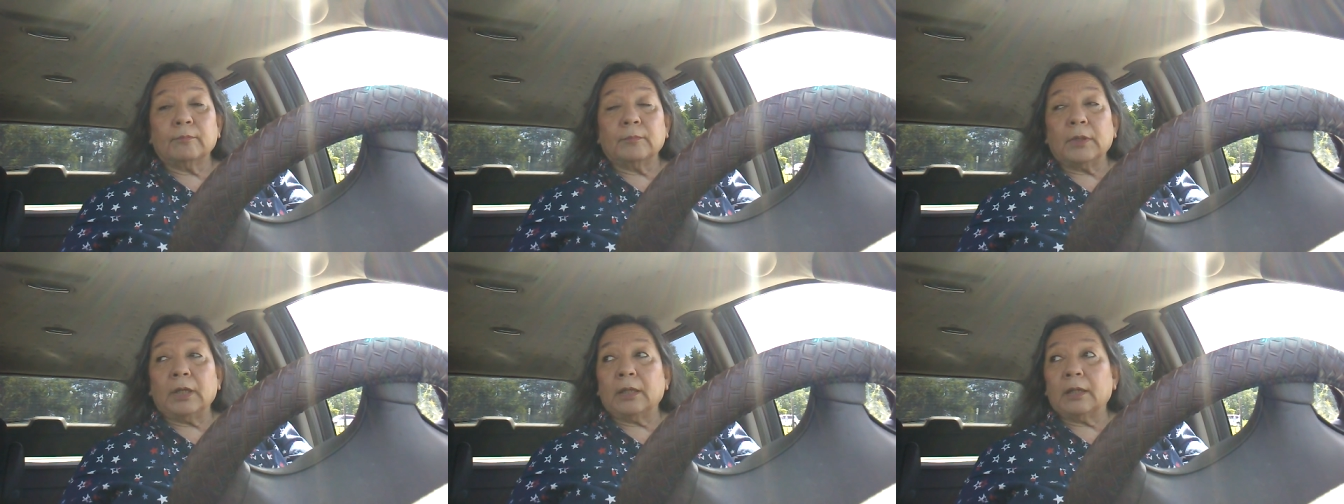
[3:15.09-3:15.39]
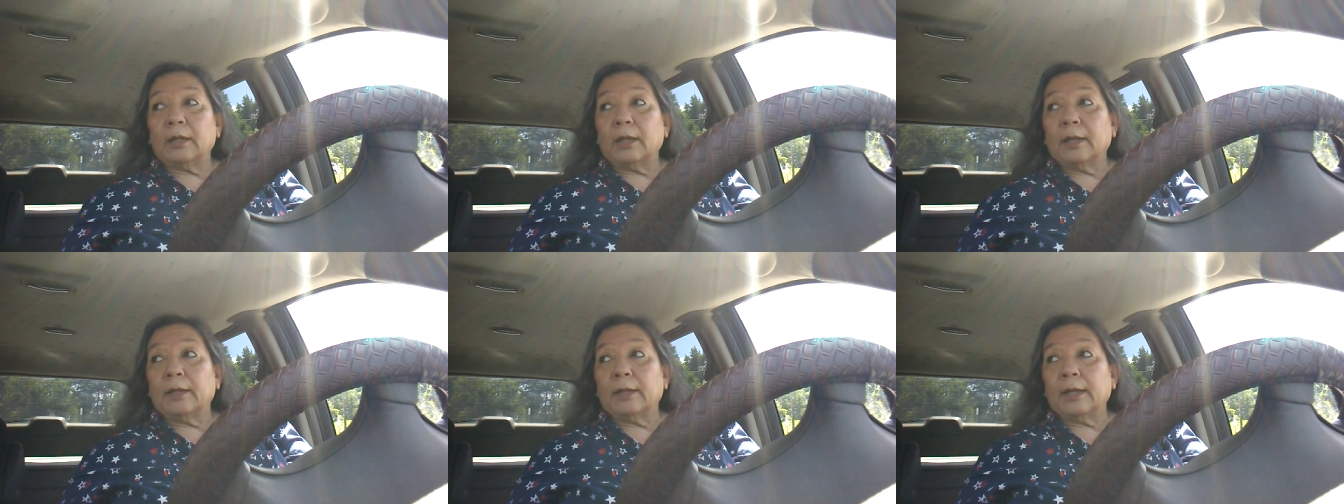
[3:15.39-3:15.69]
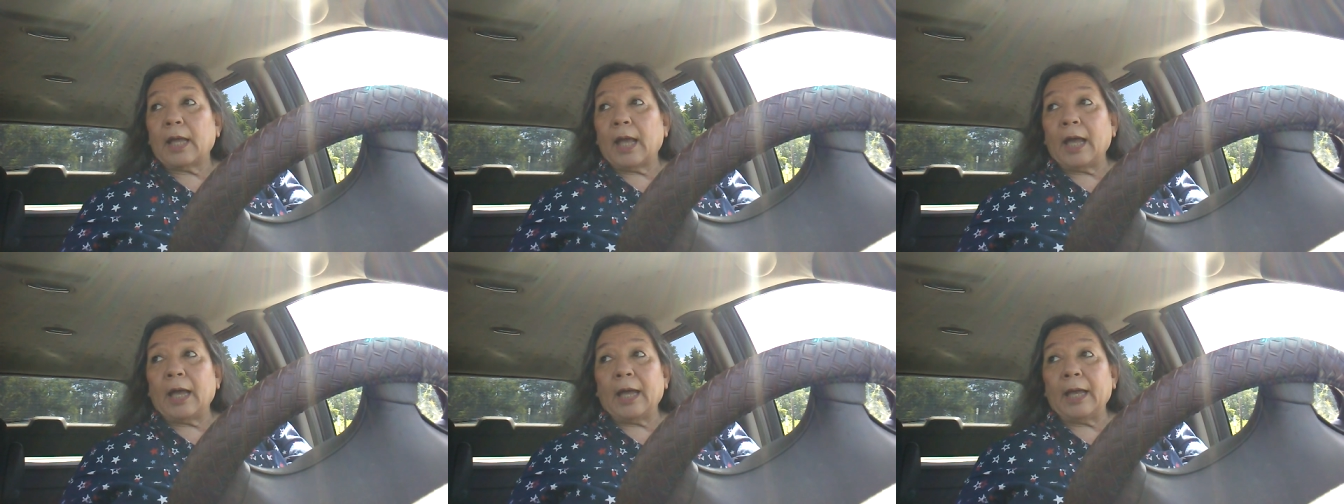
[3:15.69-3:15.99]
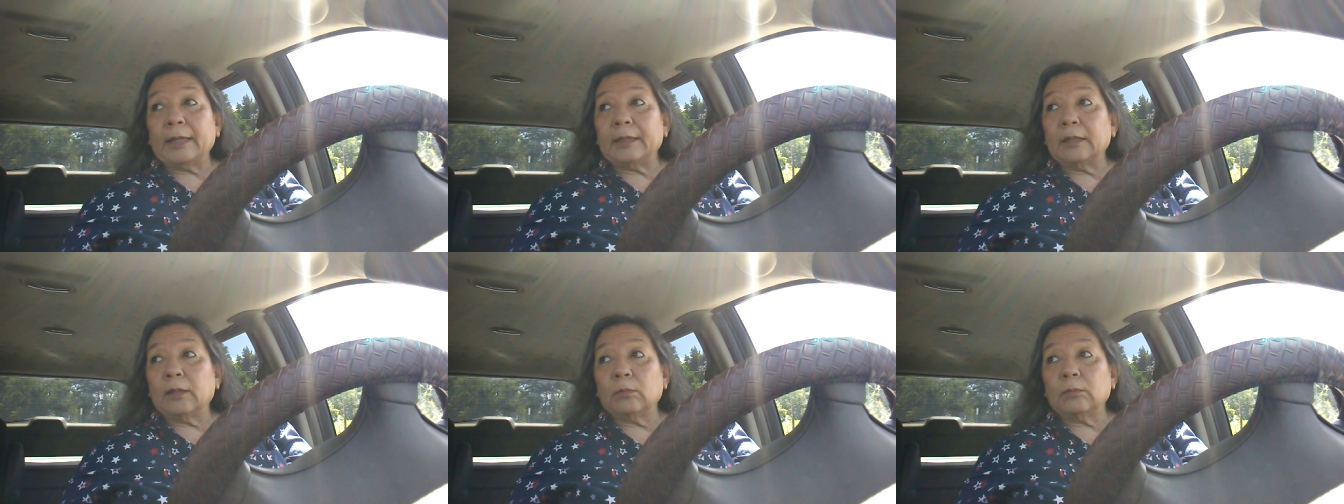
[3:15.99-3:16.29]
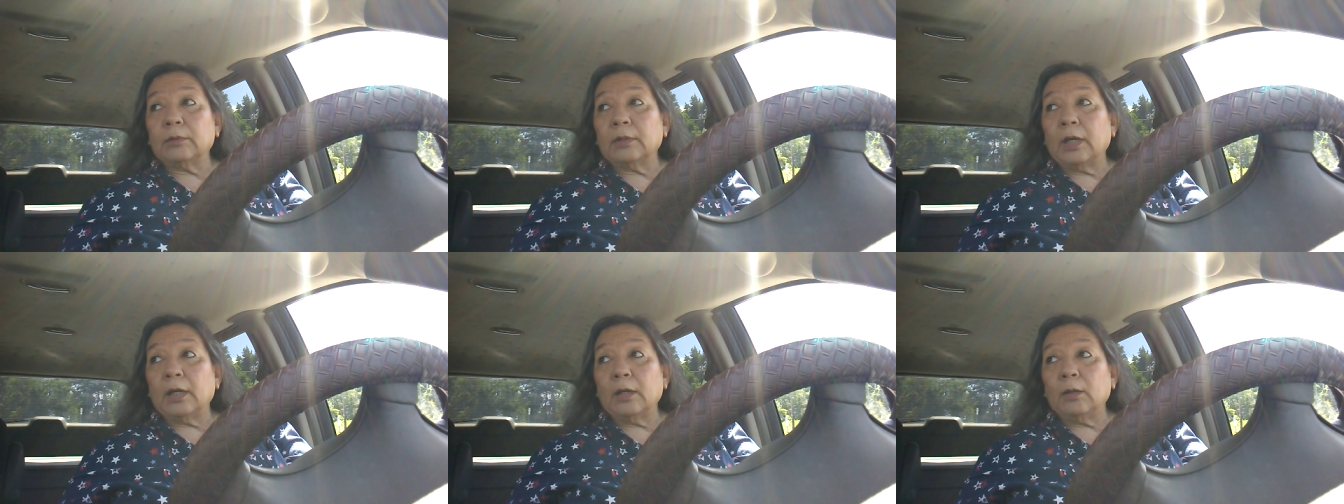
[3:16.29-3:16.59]
But I
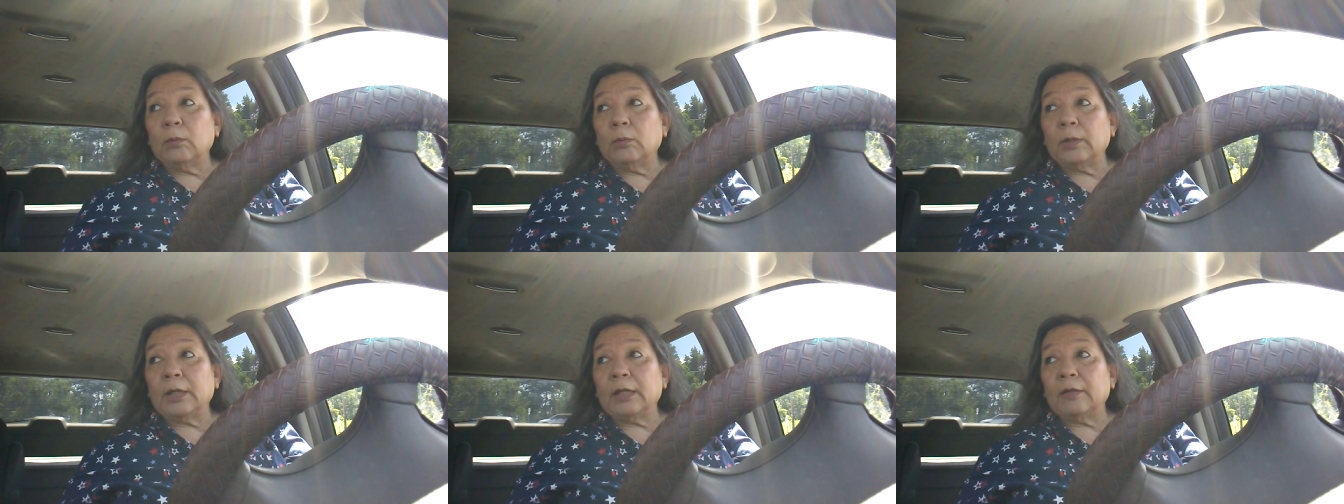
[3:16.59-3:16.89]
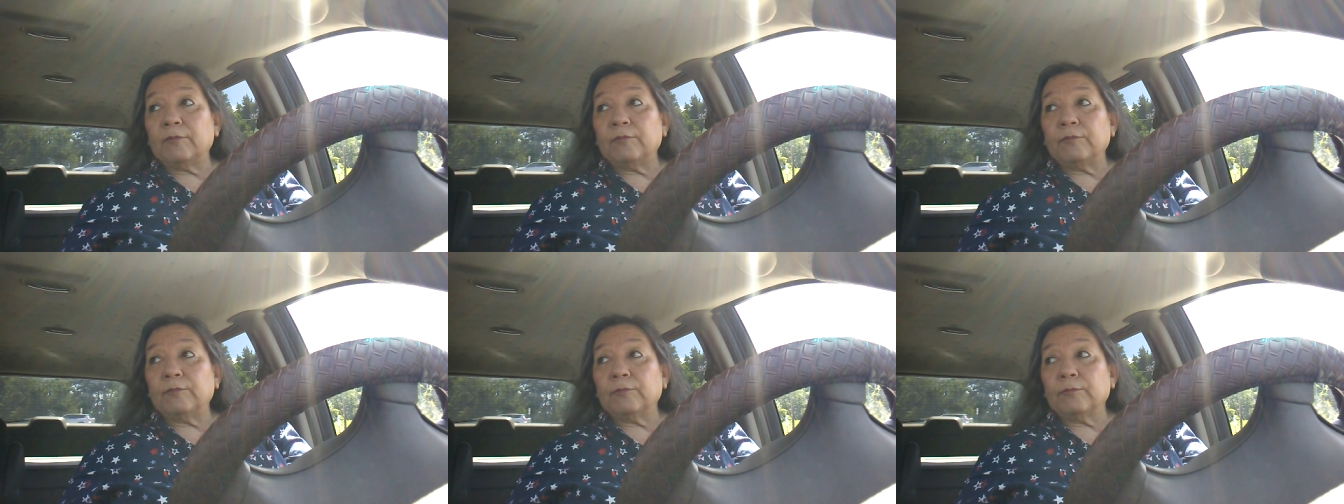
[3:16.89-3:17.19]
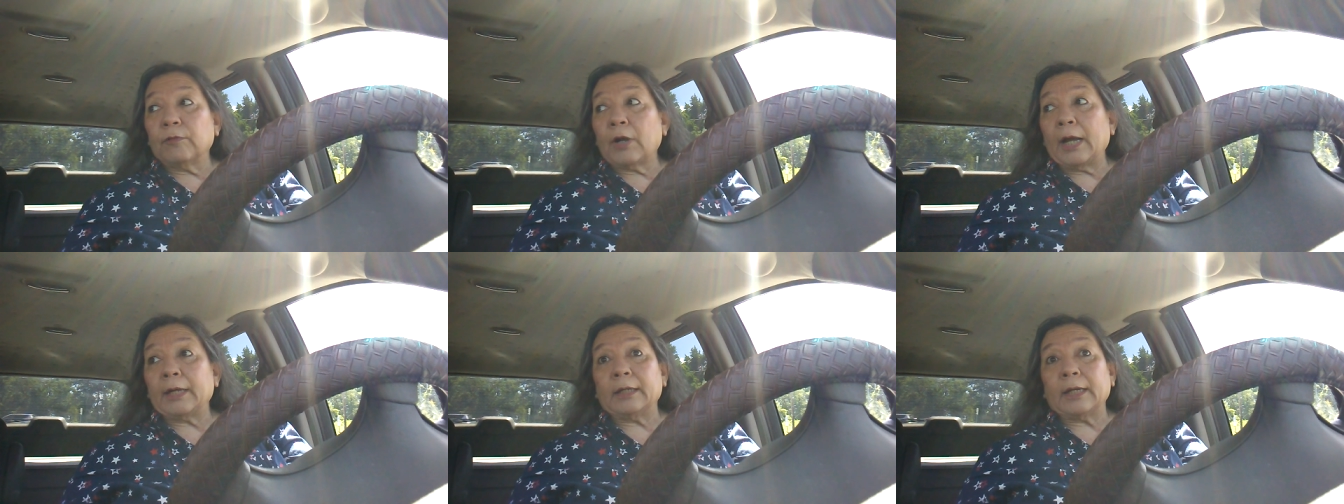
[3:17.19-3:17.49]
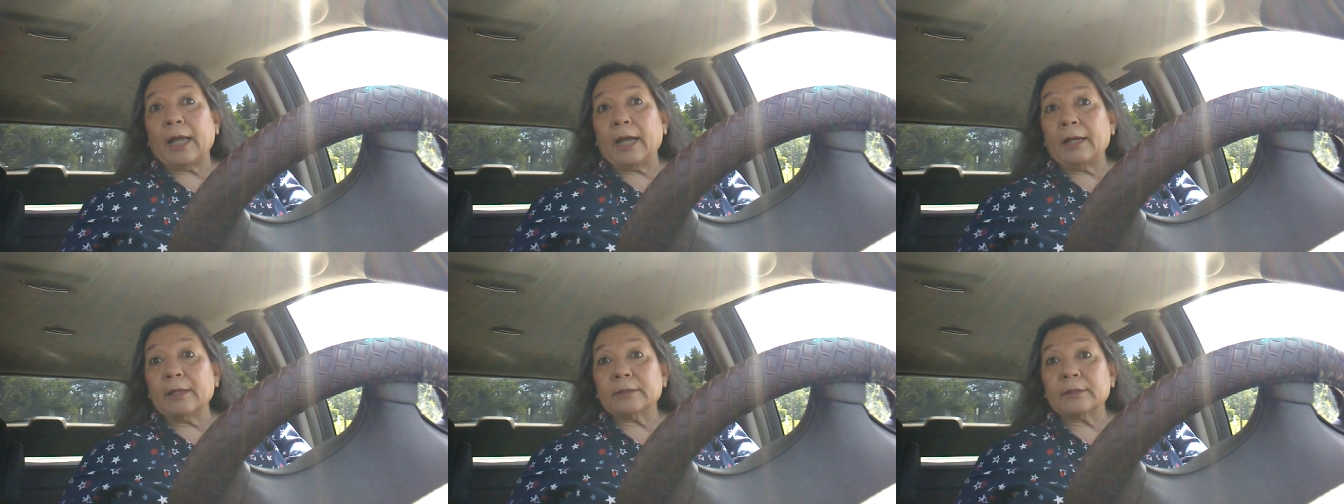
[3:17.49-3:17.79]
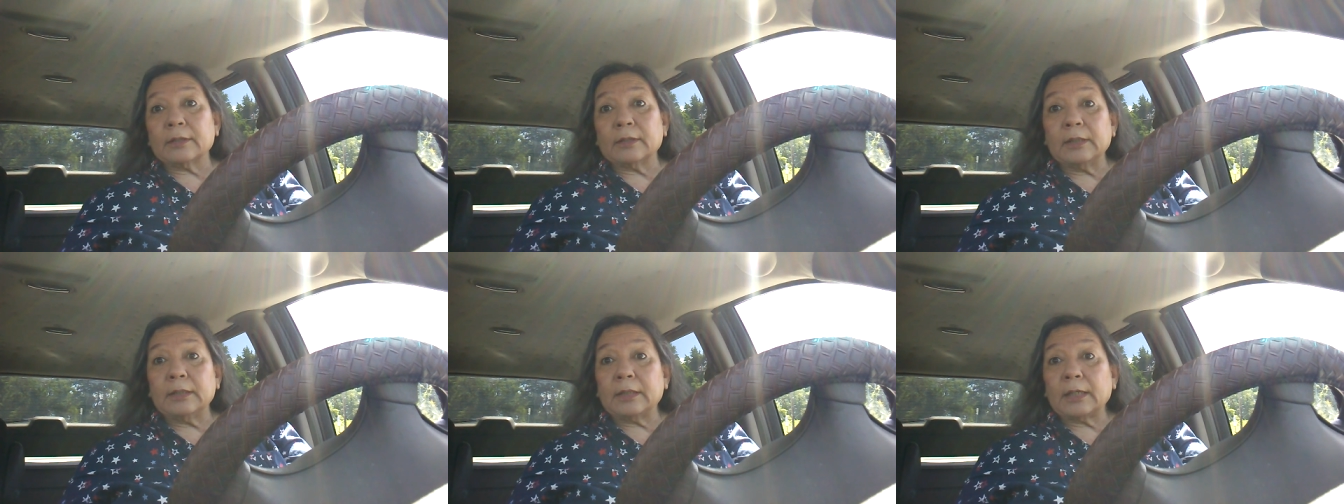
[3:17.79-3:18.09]
don't know if right now
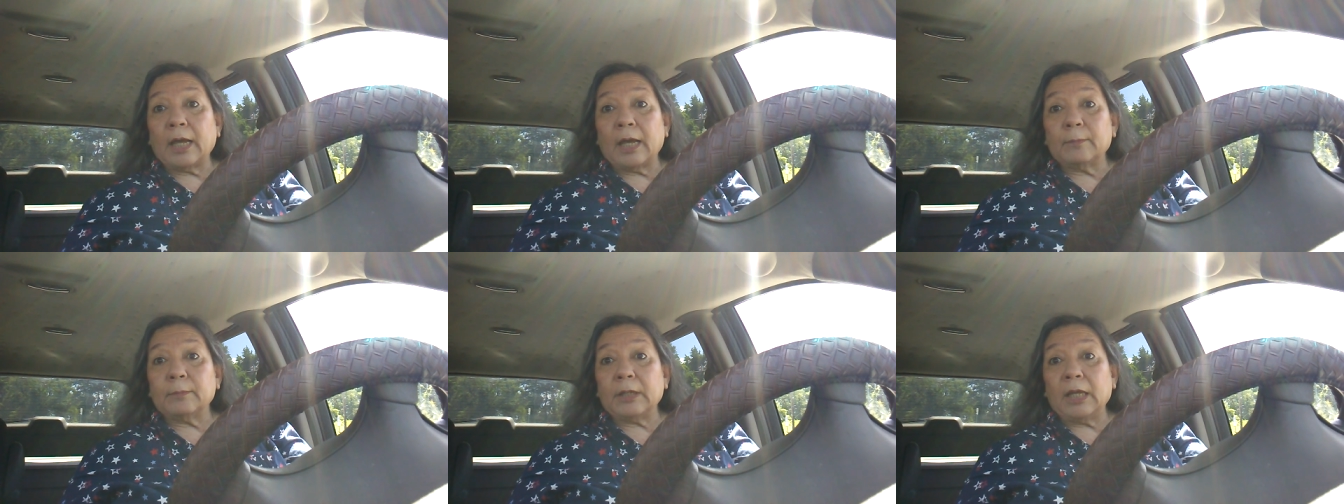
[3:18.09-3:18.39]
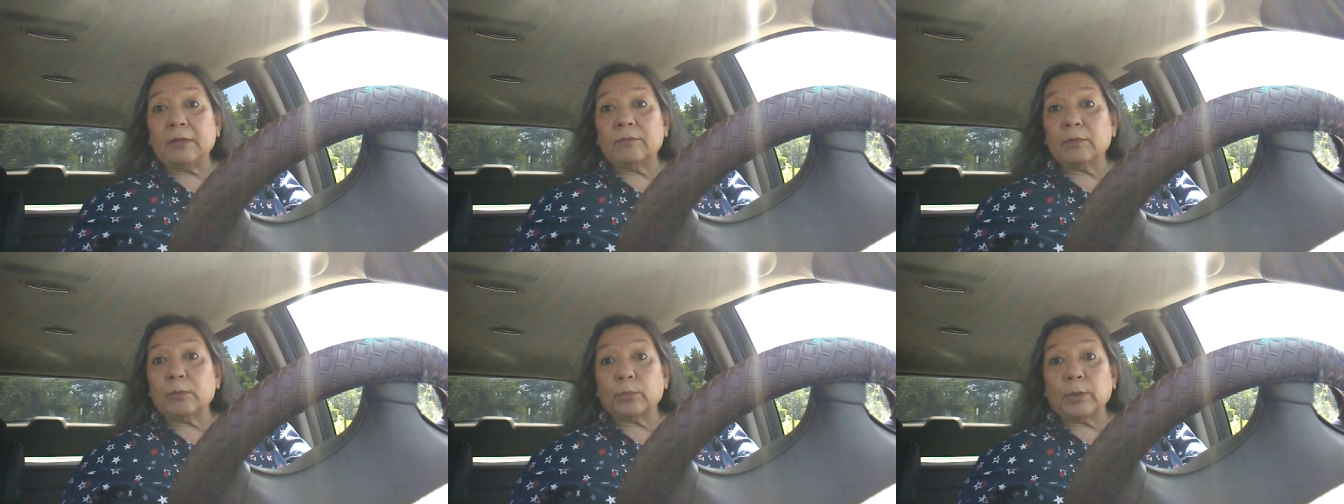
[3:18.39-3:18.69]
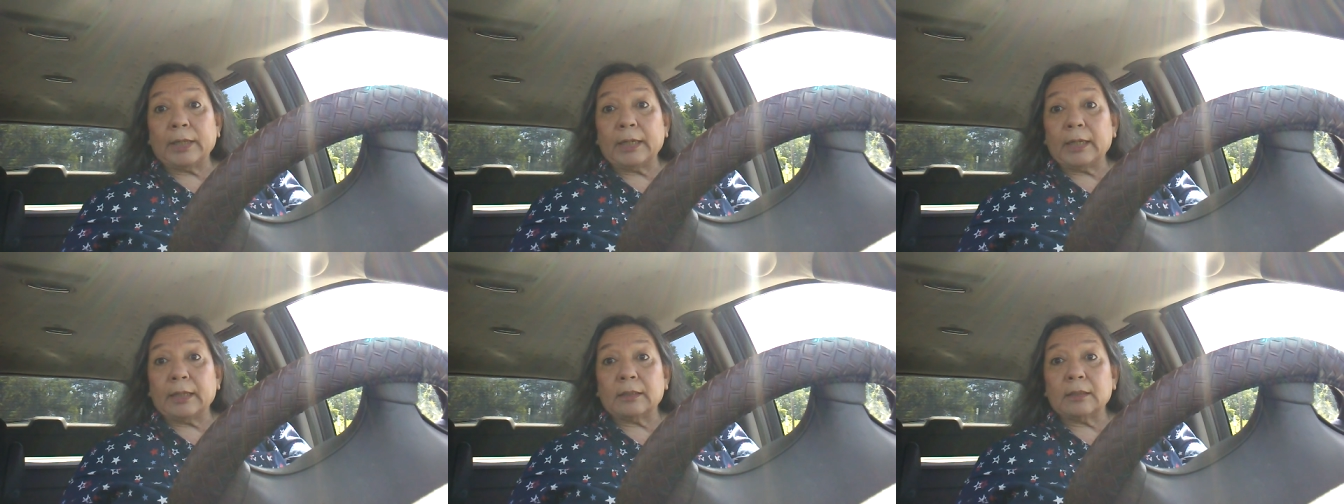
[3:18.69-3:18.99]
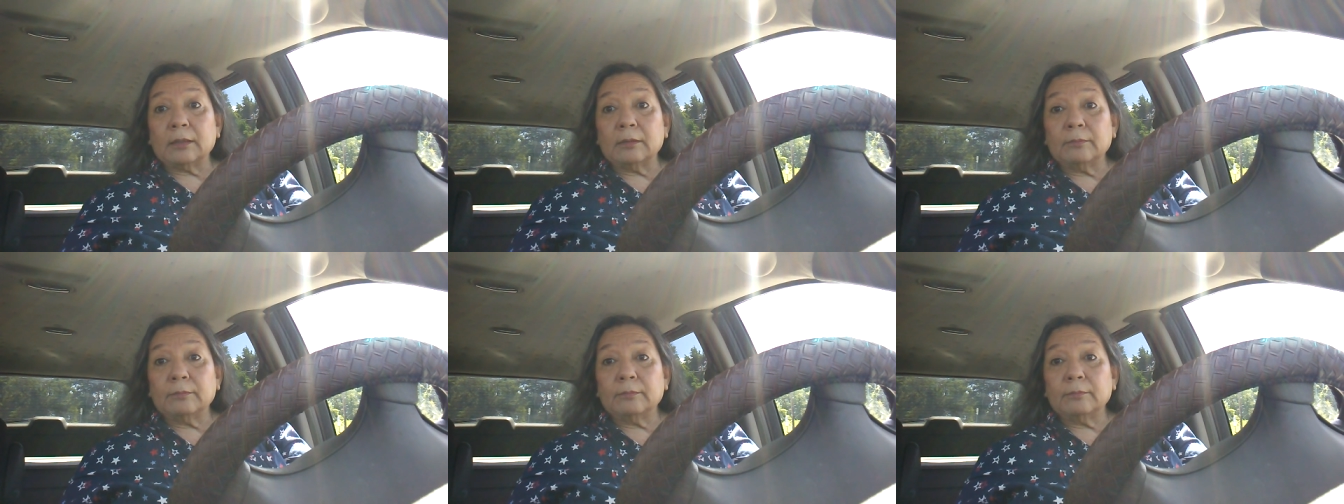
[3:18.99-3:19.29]
is a good time to even rent it.